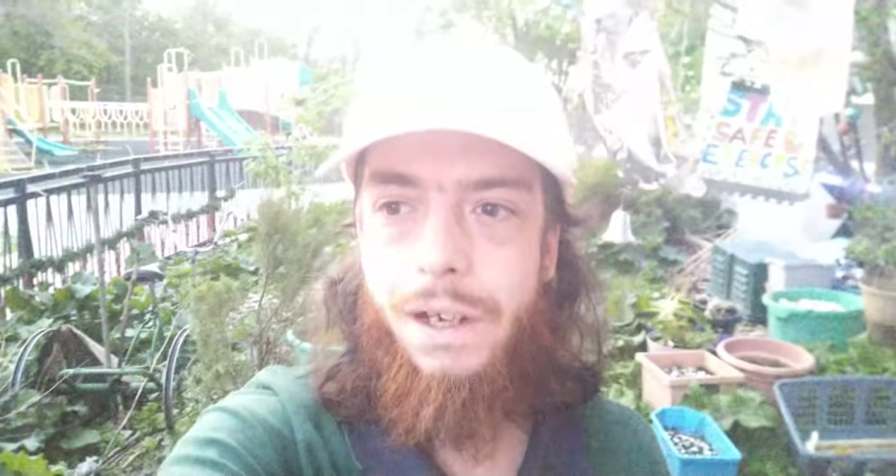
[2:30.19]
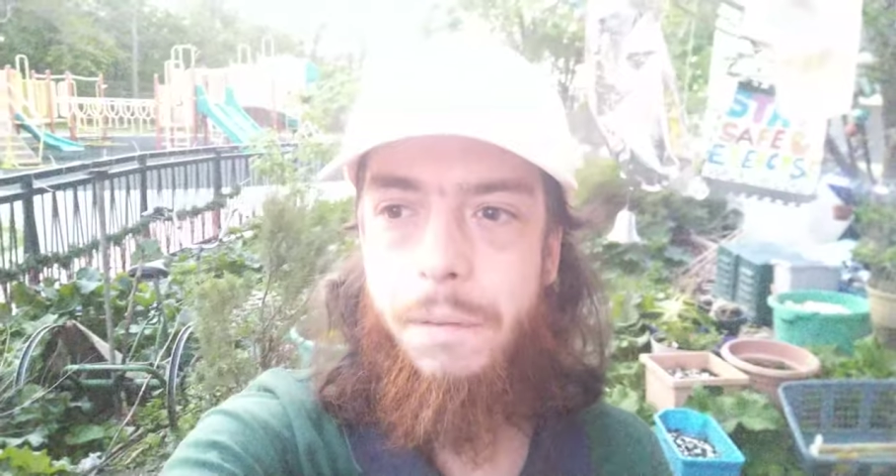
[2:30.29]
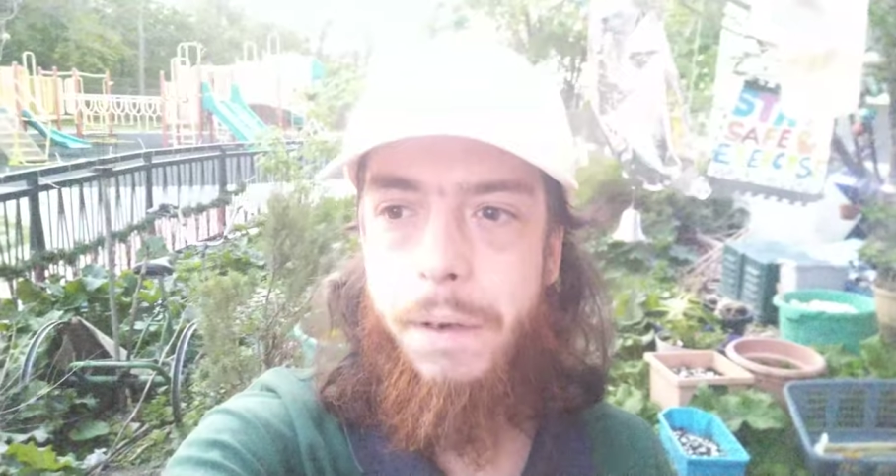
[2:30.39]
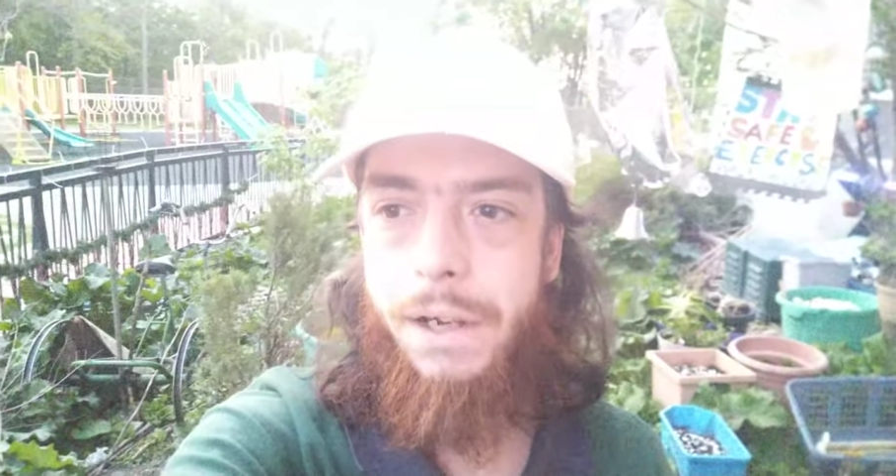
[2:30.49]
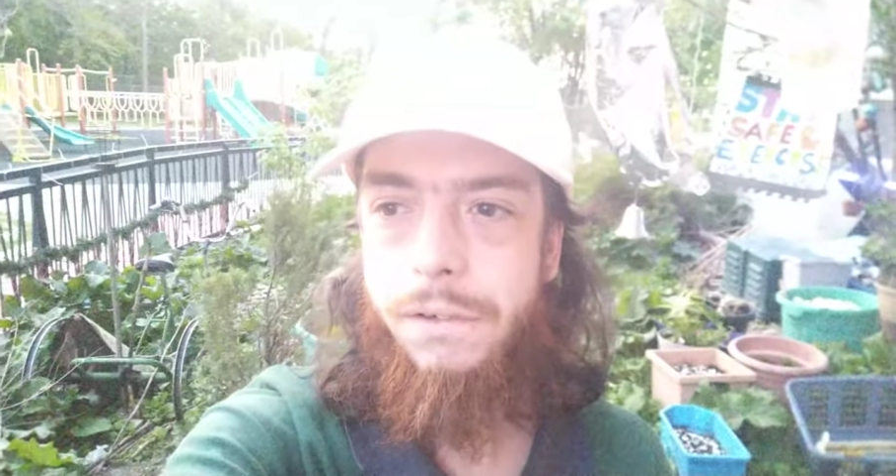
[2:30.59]

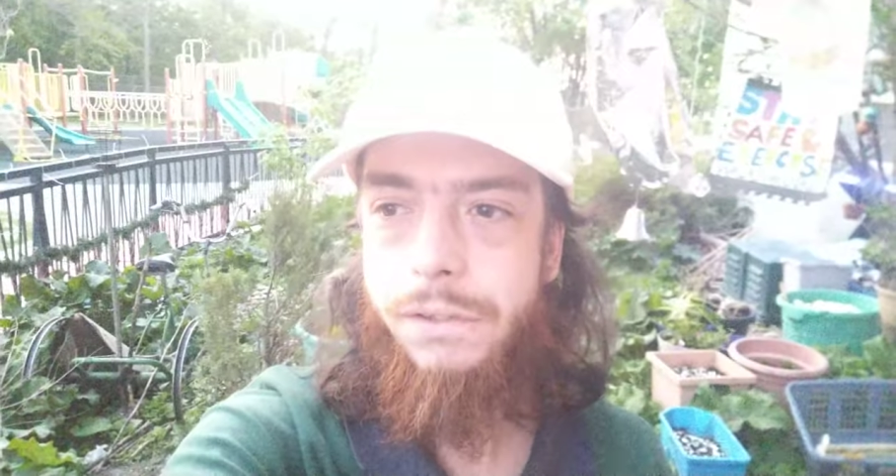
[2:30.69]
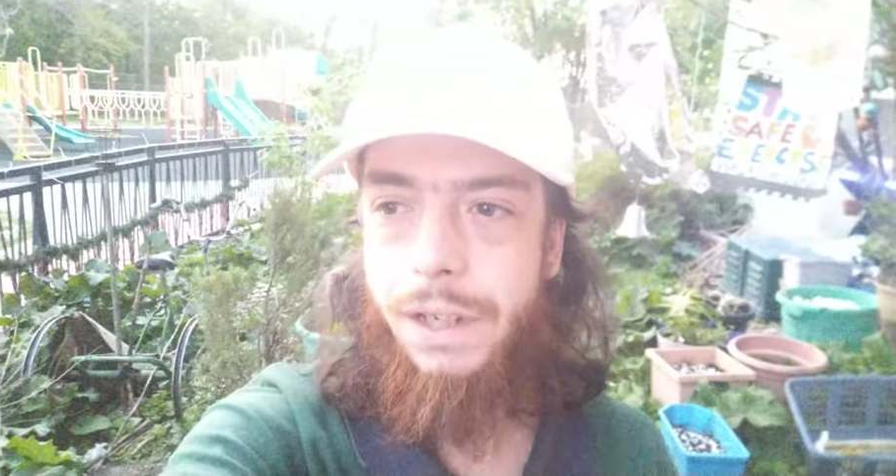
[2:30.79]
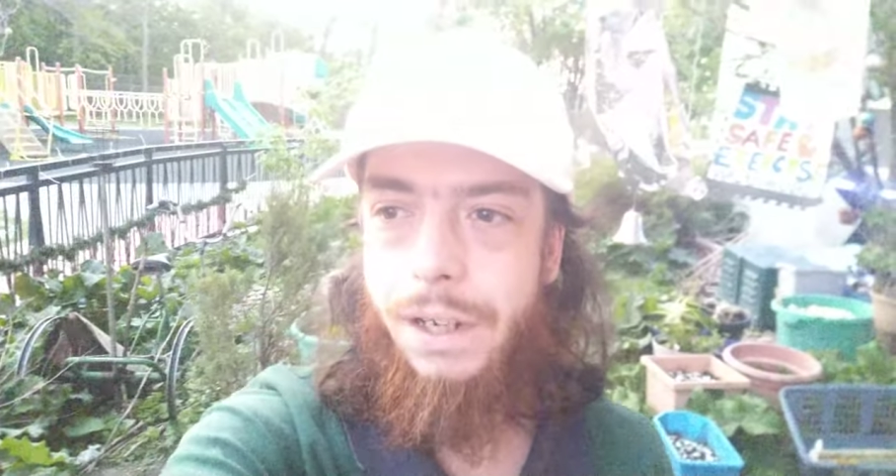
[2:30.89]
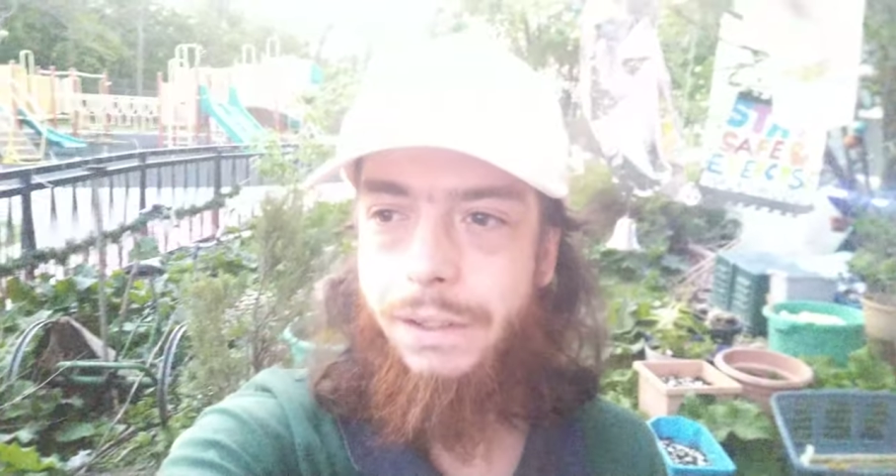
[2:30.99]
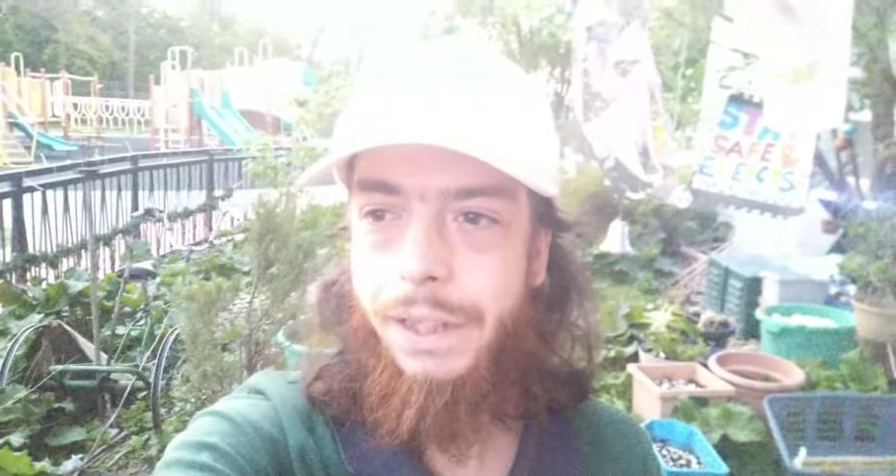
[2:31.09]
about,
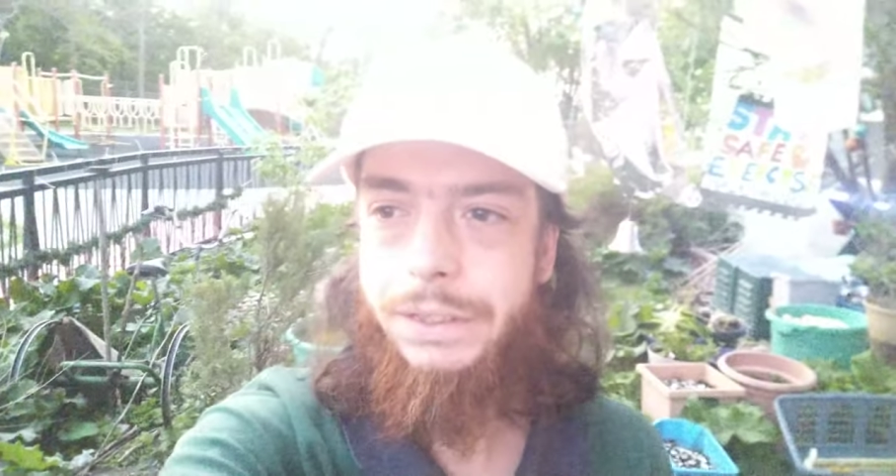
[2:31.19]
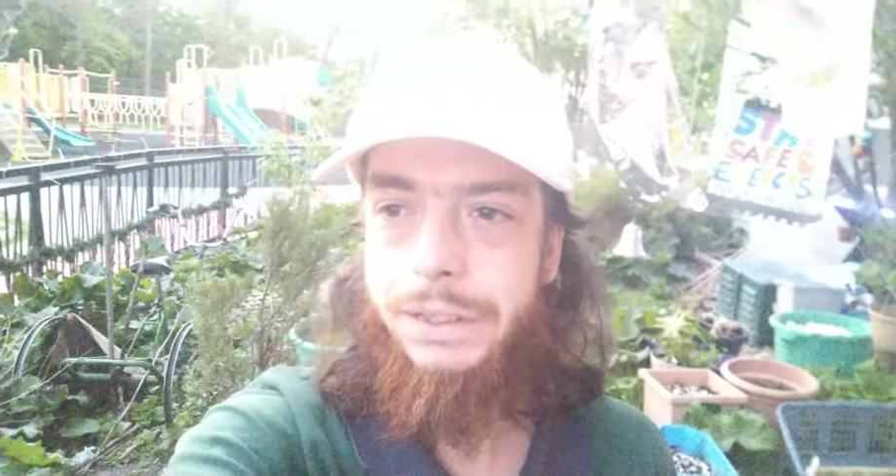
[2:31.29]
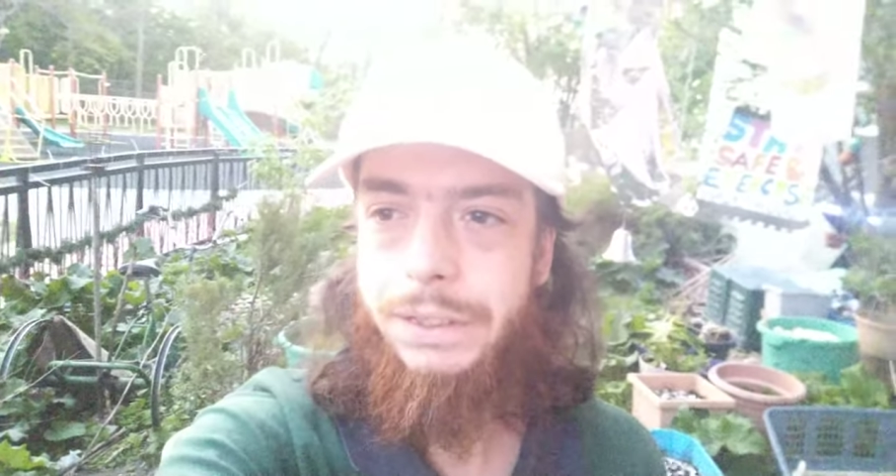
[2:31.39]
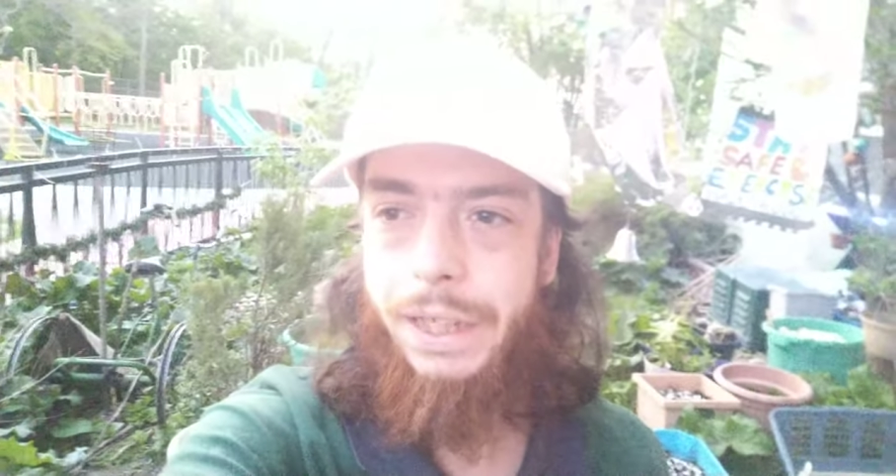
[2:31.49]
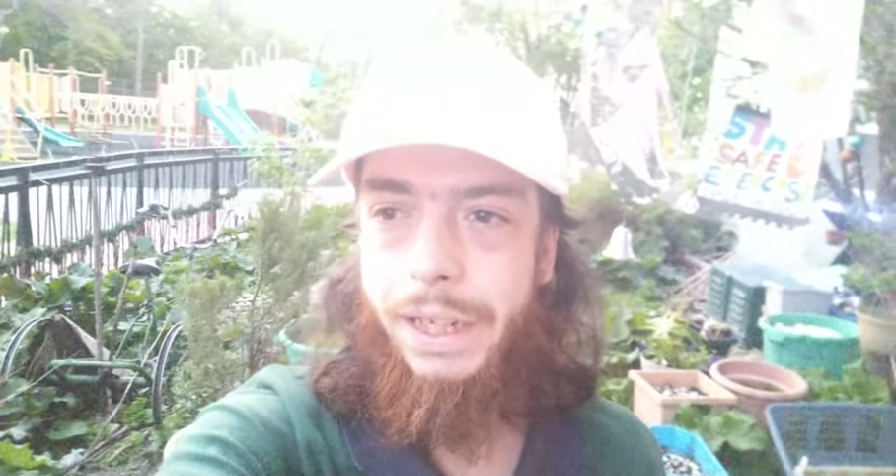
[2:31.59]
uh, let's
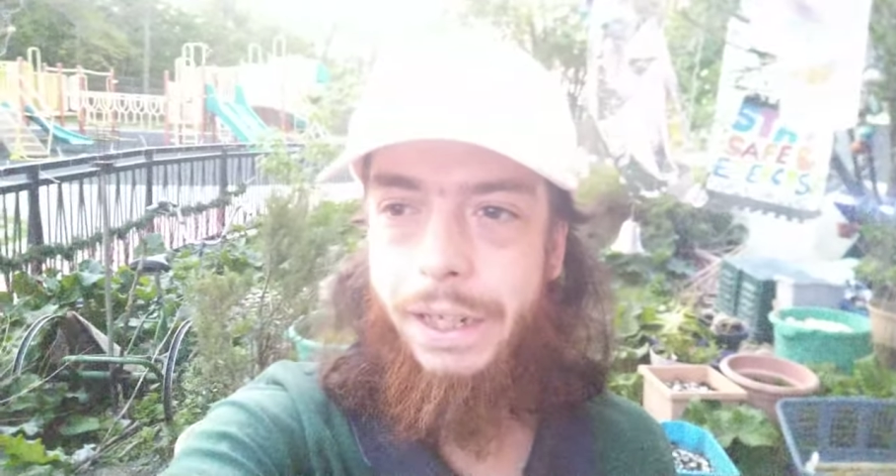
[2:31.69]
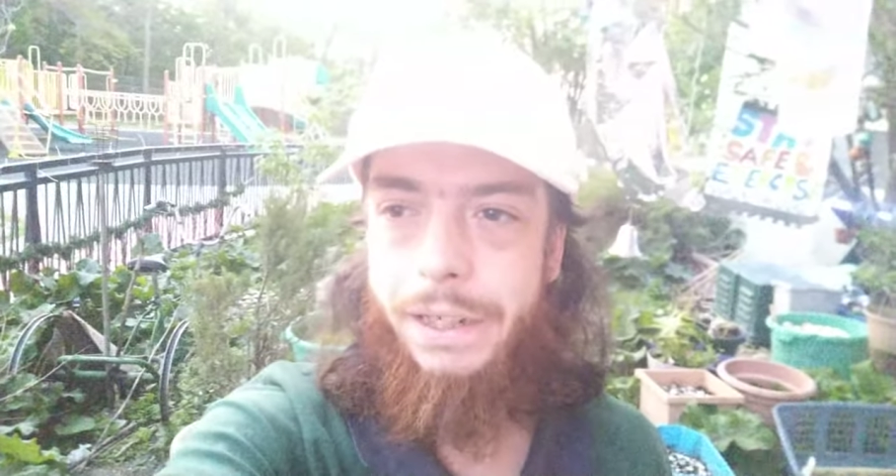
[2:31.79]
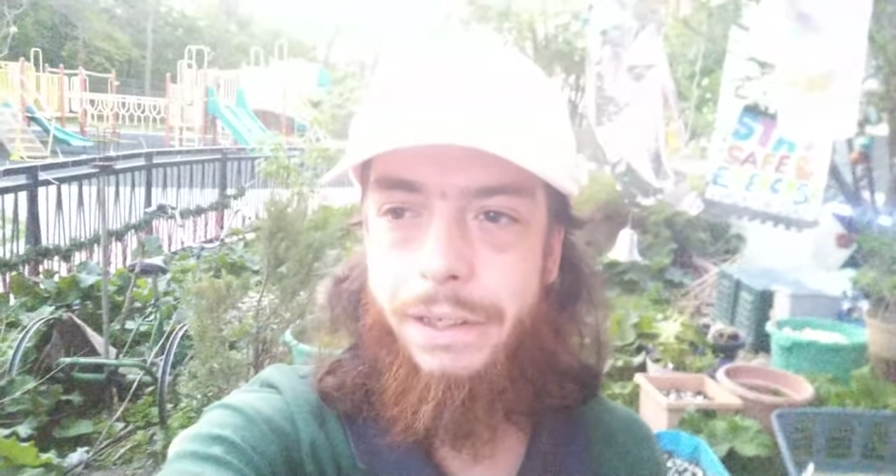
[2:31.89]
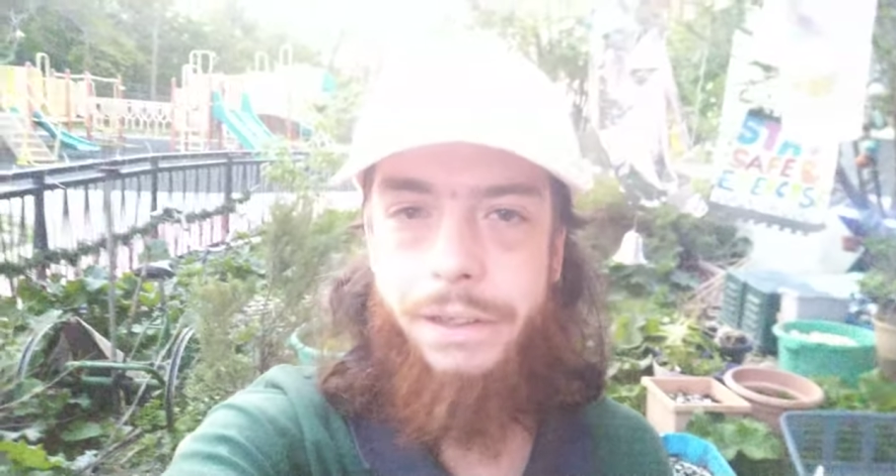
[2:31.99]
say,